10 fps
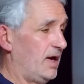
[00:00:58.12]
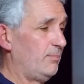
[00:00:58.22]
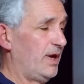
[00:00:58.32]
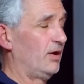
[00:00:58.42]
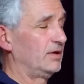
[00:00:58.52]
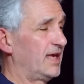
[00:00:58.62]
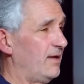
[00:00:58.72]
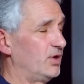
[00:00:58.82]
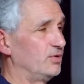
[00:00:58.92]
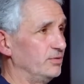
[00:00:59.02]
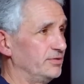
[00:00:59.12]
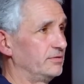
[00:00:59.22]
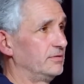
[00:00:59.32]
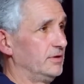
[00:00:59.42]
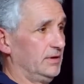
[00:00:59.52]
pump out
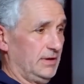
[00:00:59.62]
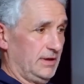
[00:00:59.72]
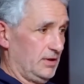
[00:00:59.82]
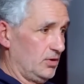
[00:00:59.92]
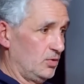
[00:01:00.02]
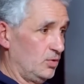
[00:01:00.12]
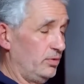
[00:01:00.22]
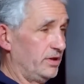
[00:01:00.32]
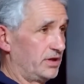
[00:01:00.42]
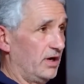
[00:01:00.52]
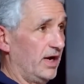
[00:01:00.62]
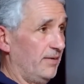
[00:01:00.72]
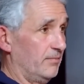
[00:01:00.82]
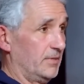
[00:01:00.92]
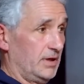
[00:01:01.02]
chemicals all the
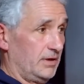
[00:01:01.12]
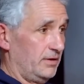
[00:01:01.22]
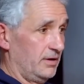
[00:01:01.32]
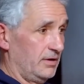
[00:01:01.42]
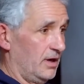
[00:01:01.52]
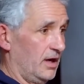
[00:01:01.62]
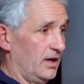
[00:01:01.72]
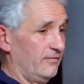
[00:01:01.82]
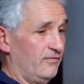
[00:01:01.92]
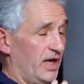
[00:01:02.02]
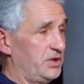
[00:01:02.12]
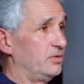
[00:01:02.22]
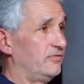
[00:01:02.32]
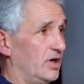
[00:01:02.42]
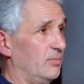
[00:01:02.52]
time that are
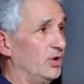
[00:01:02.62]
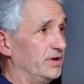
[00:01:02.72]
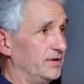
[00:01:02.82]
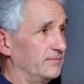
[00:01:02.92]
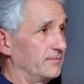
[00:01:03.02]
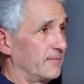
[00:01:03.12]
vital for our body.